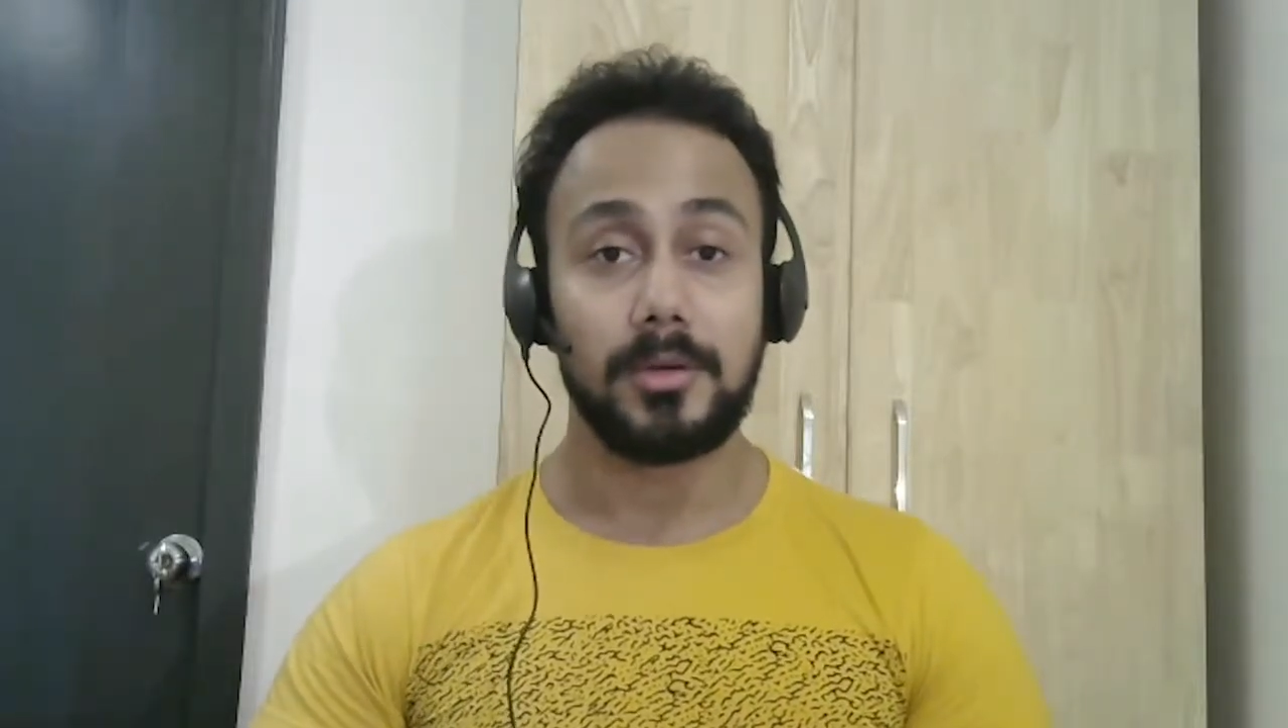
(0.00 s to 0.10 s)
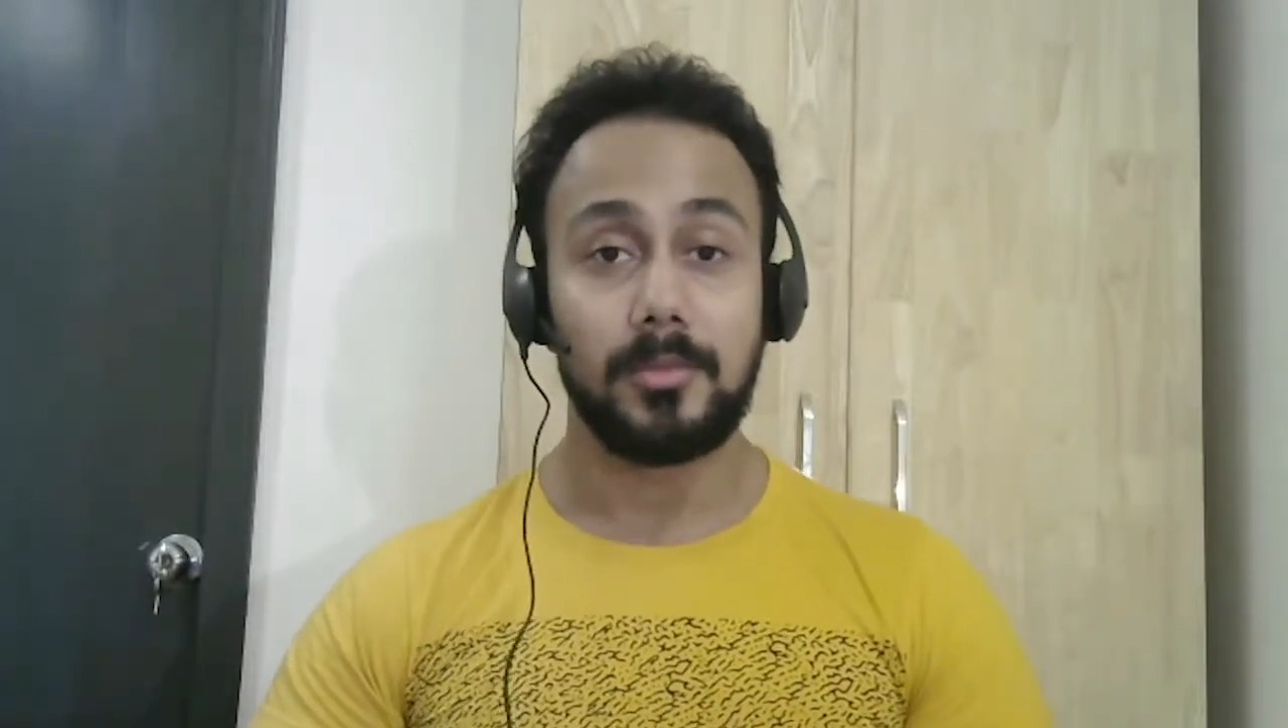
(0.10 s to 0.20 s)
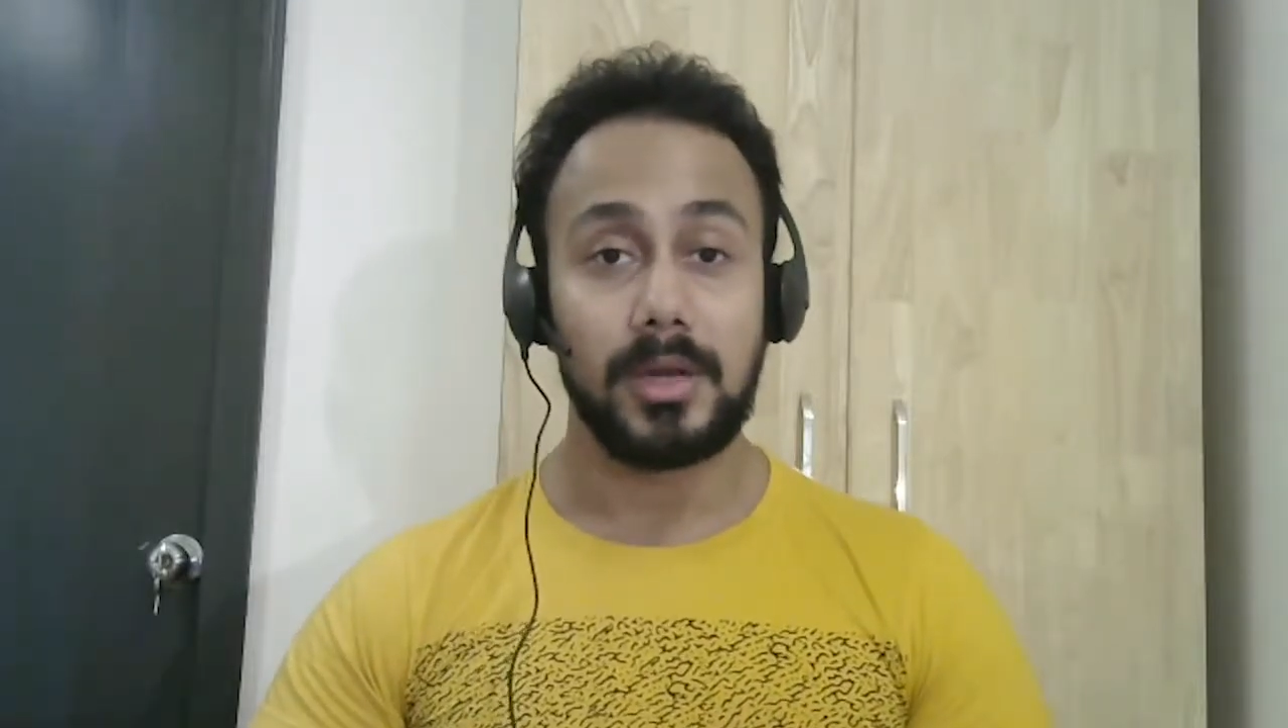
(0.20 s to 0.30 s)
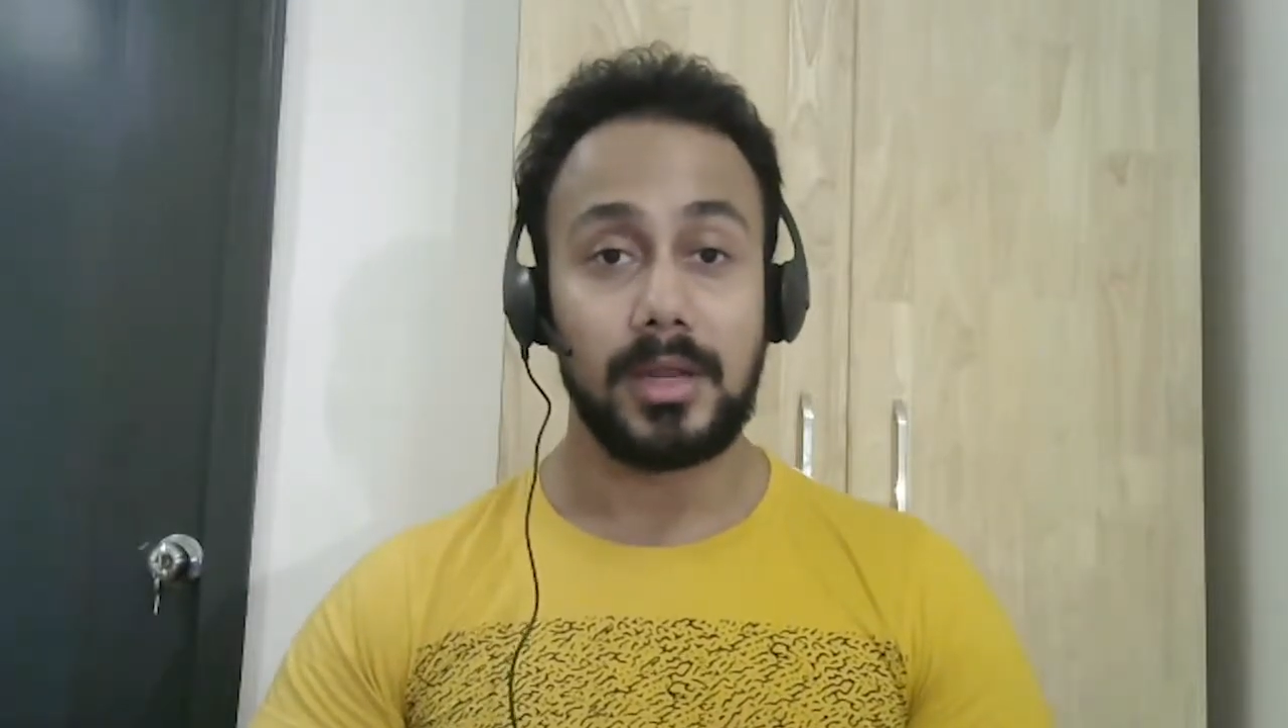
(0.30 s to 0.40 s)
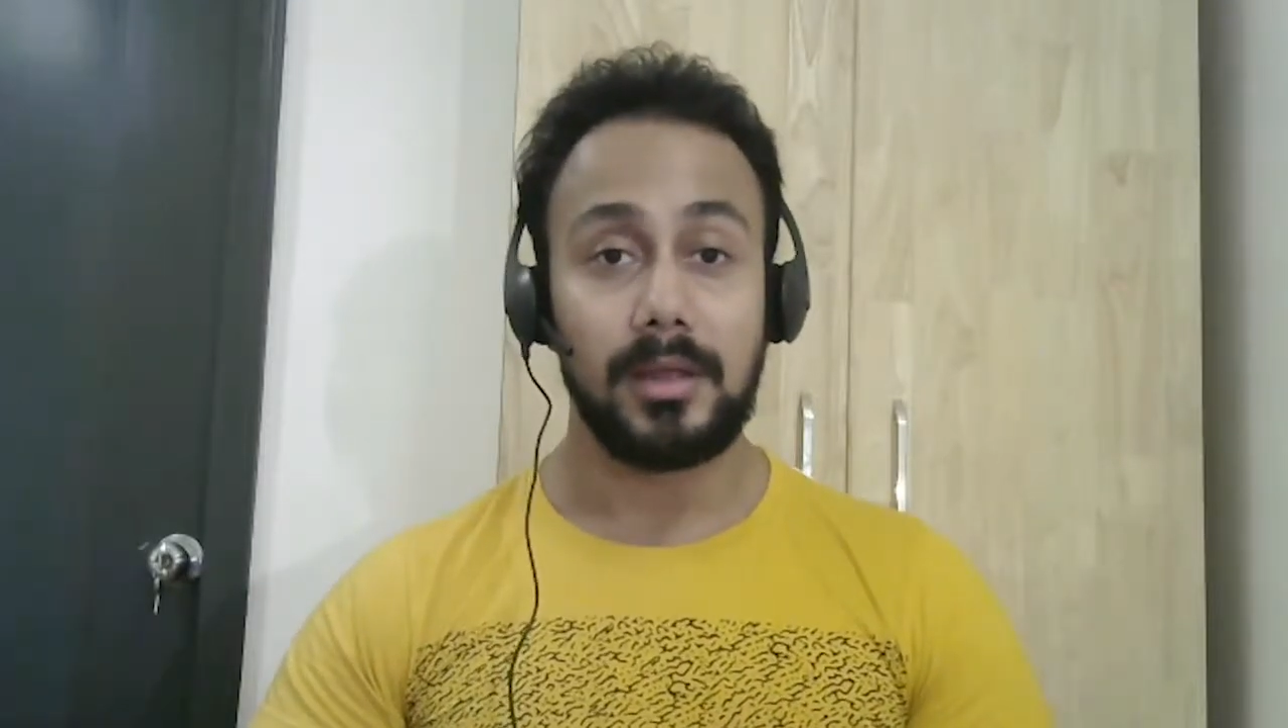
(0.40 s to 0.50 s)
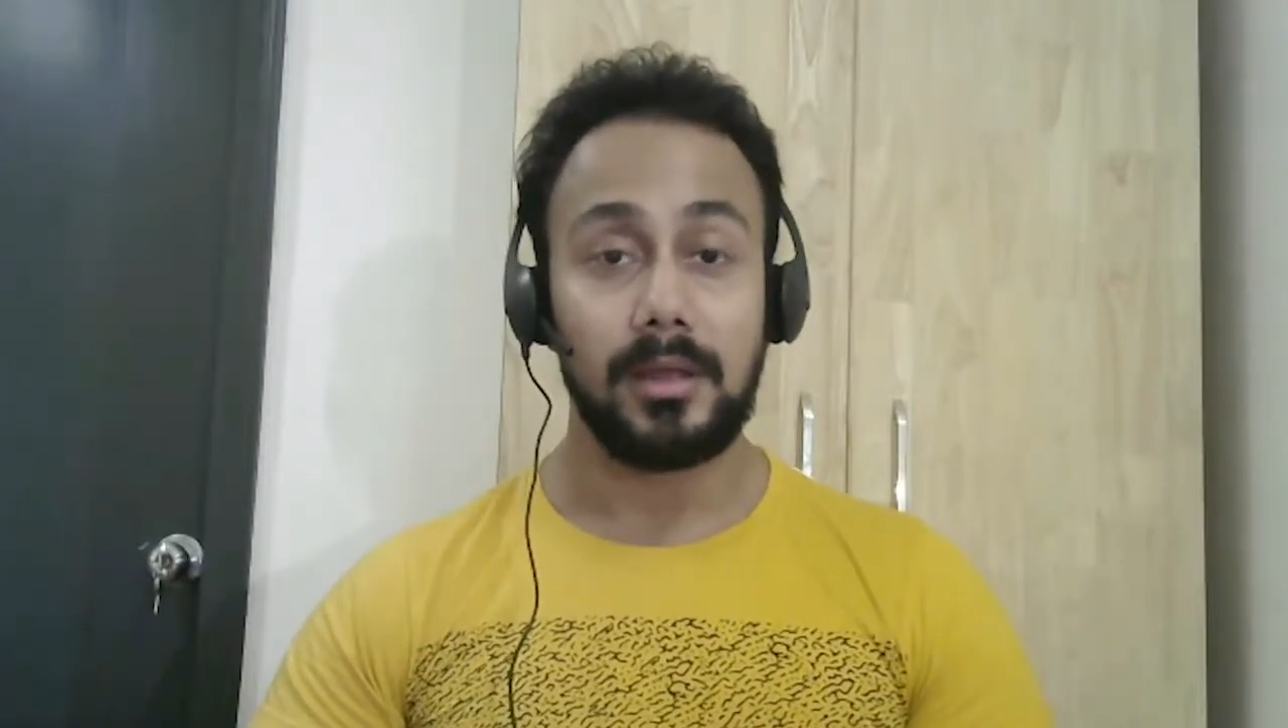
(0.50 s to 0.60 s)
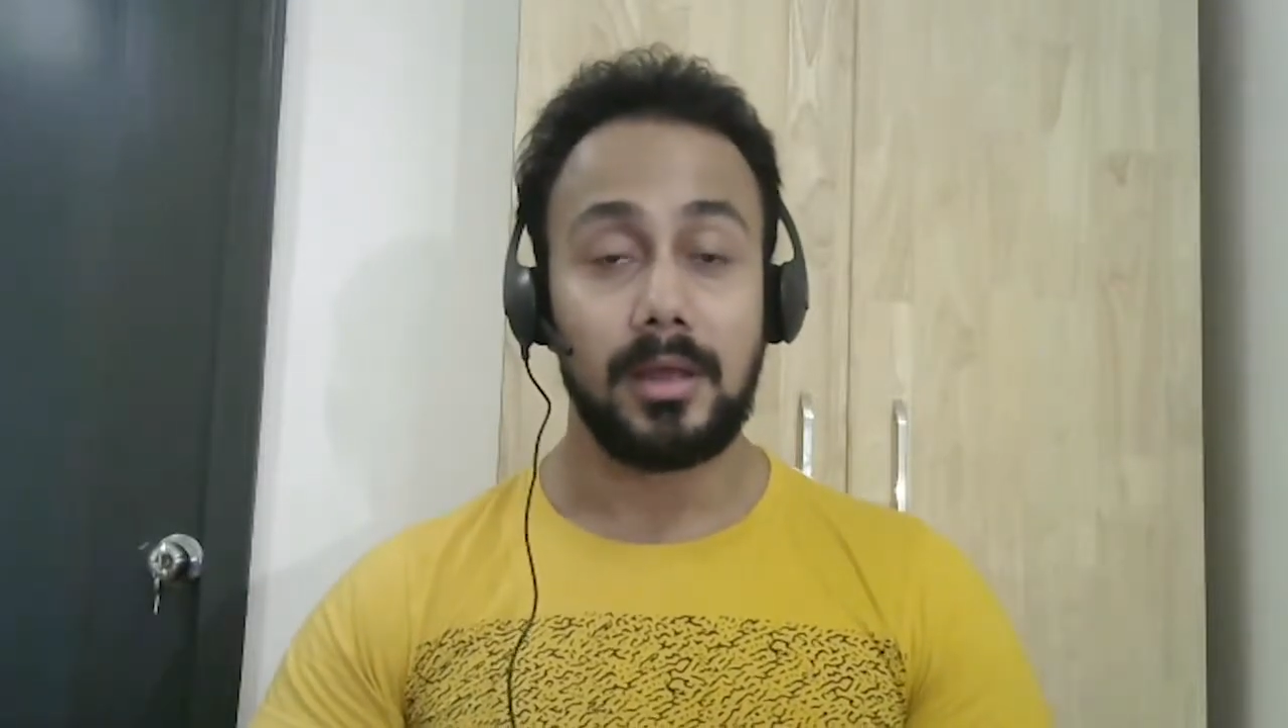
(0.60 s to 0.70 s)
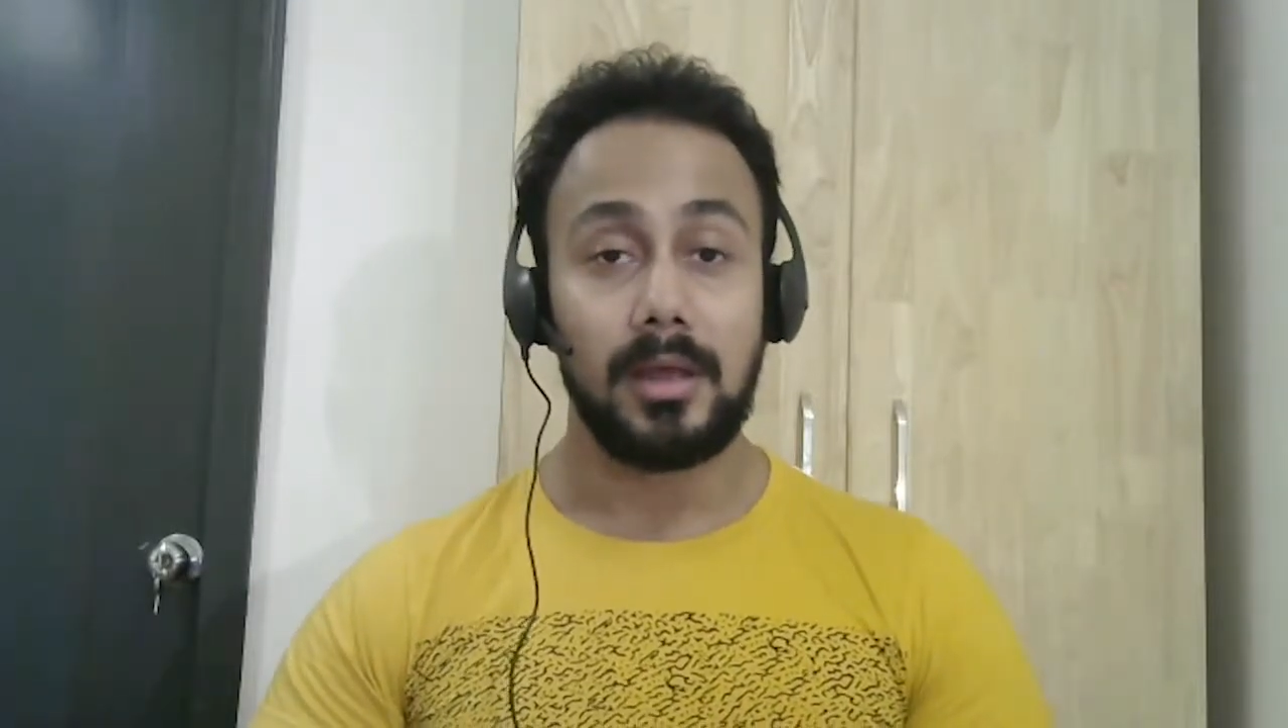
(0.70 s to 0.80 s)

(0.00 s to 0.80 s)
your body,